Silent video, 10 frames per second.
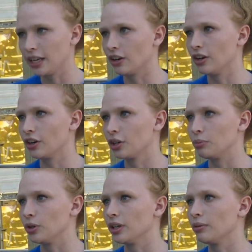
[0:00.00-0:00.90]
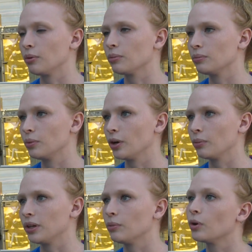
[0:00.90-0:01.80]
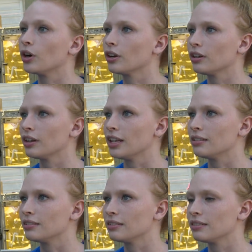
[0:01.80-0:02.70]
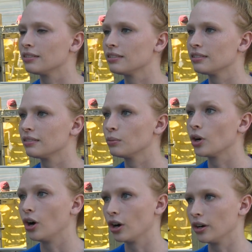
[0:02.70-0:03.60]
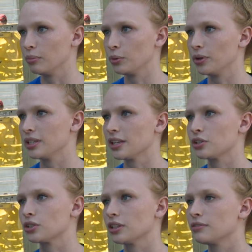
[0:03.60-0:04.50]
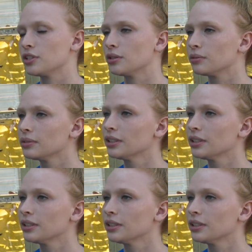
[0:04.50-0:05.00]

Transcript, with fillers: here in our community where, where we work and where our employees actually live too.